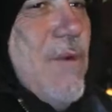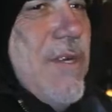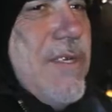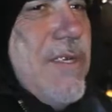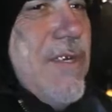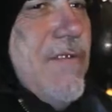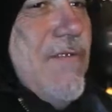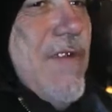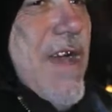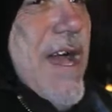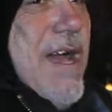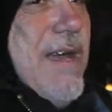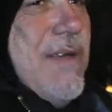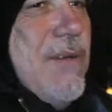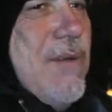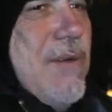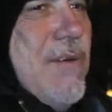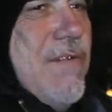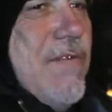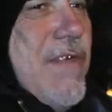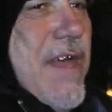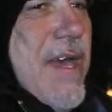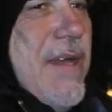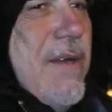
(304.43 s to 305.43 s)
what the value
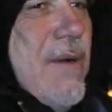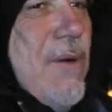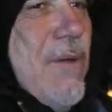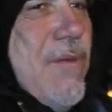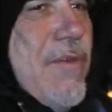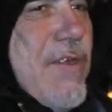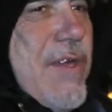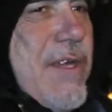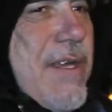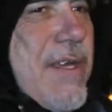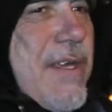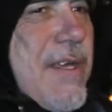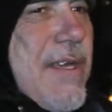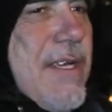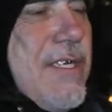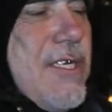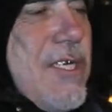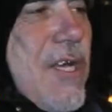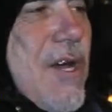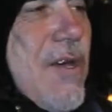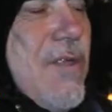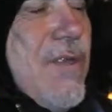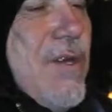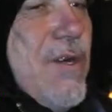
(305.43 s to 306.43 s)
of that whole thing
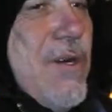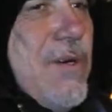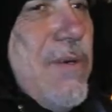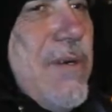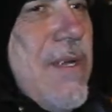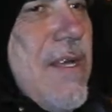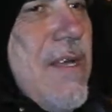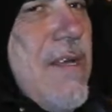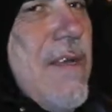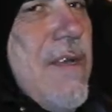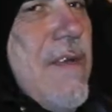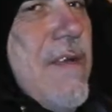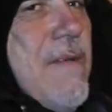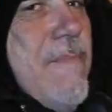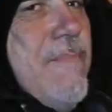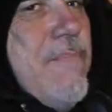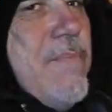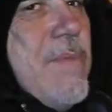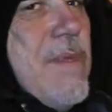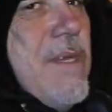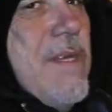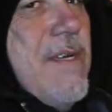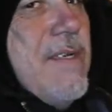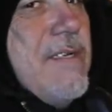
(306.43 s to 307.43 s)
is, although
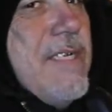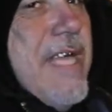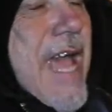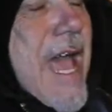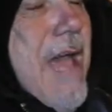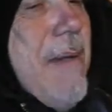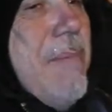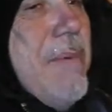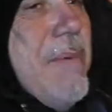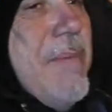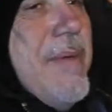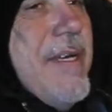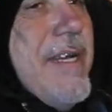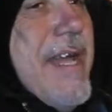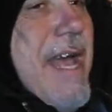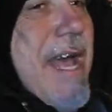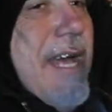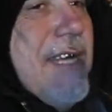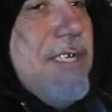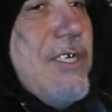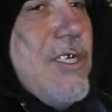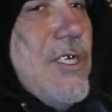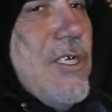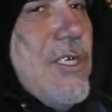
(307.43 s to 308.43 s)
Tamiment
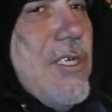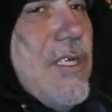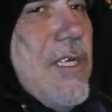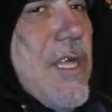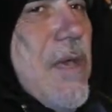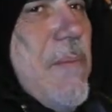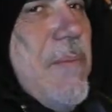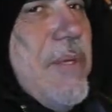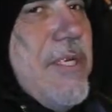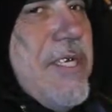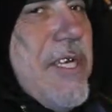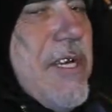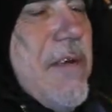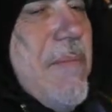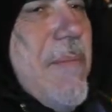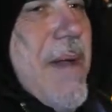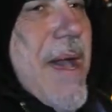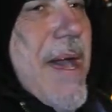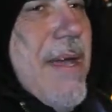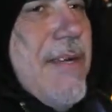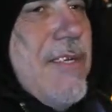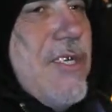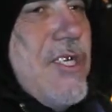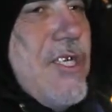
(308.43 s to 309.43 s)
has a limited
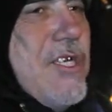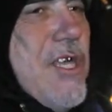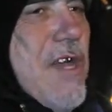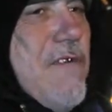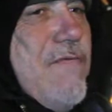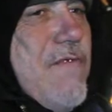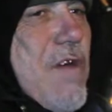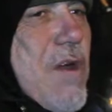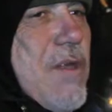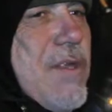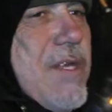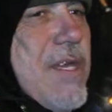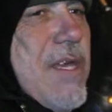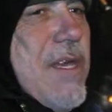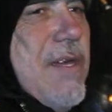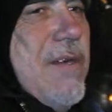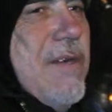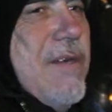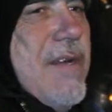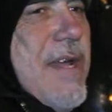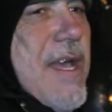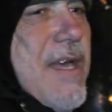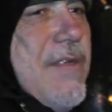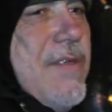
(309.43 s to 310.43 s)
amount of stuff on the
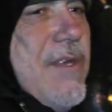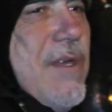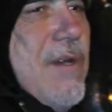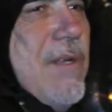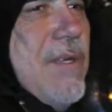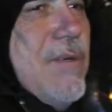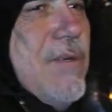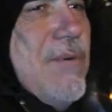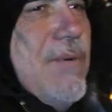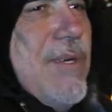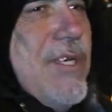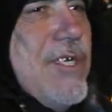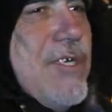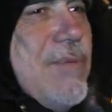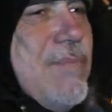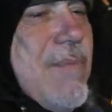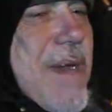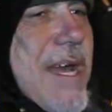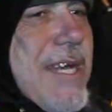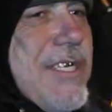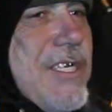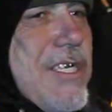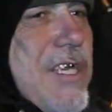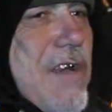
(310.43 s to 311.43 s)
internet. The only reason
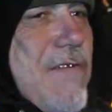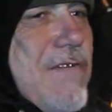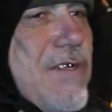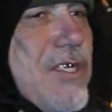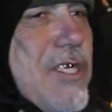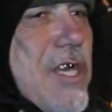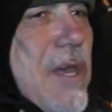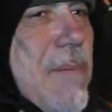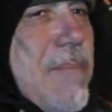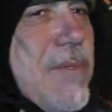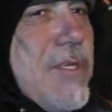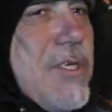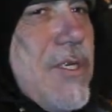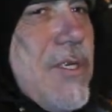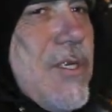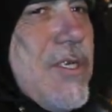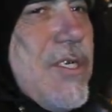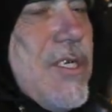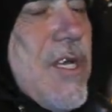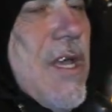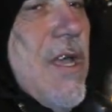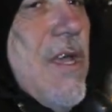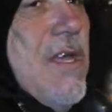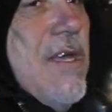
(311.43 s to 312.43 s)
my stuff is up is
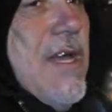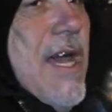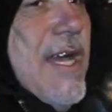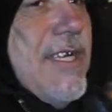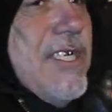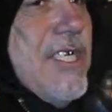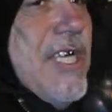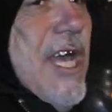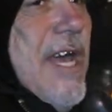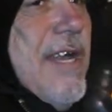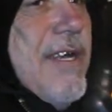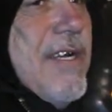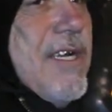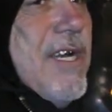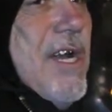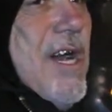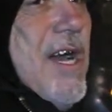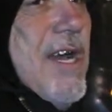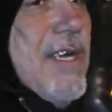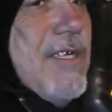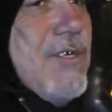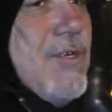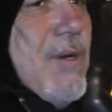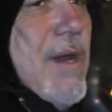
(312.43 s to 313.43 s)
because I signed a
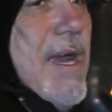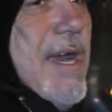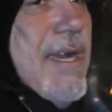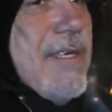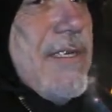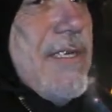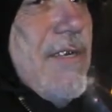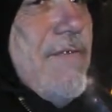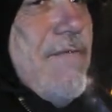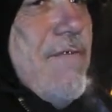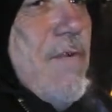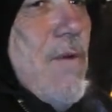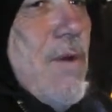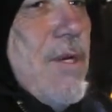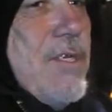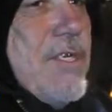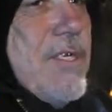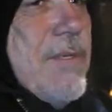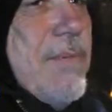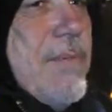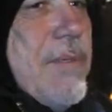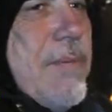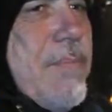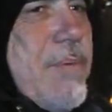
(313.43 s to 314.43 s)
contract that forced
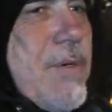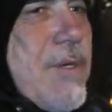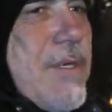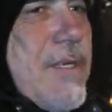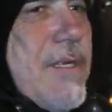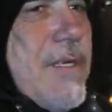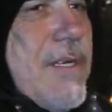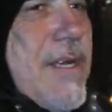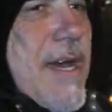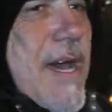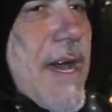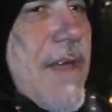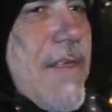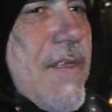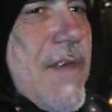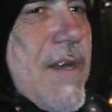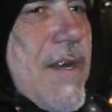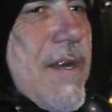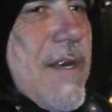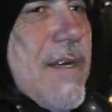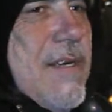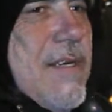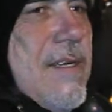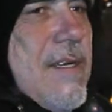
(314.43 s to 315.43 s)
them to put it out
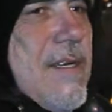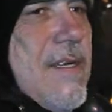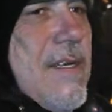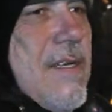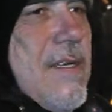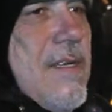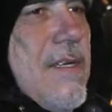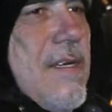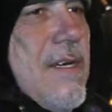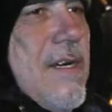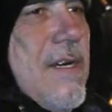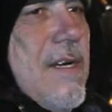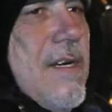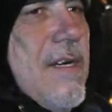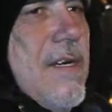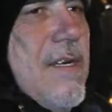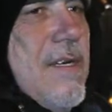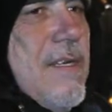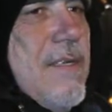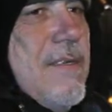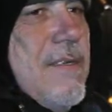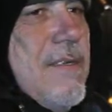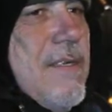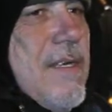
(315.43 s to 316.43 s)
there.
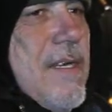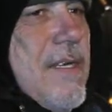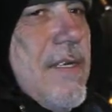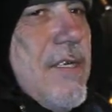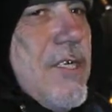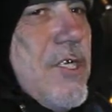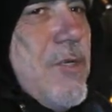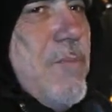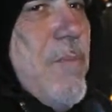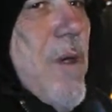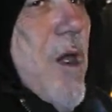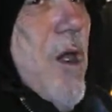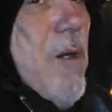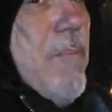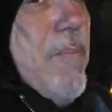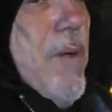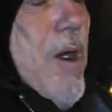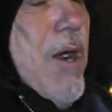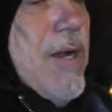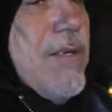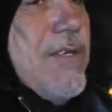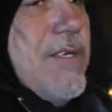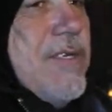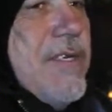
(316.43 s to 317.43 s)
And the small
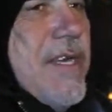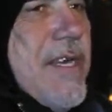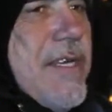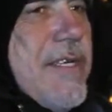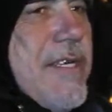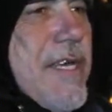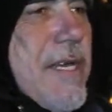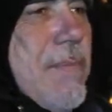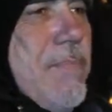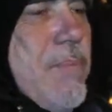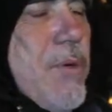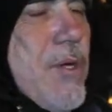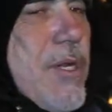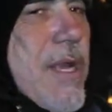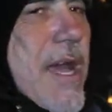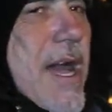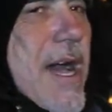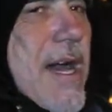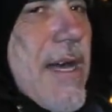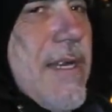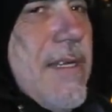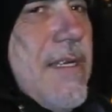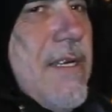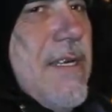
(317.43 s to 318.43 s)
part that they did put
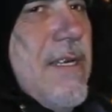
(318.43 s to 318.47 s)
out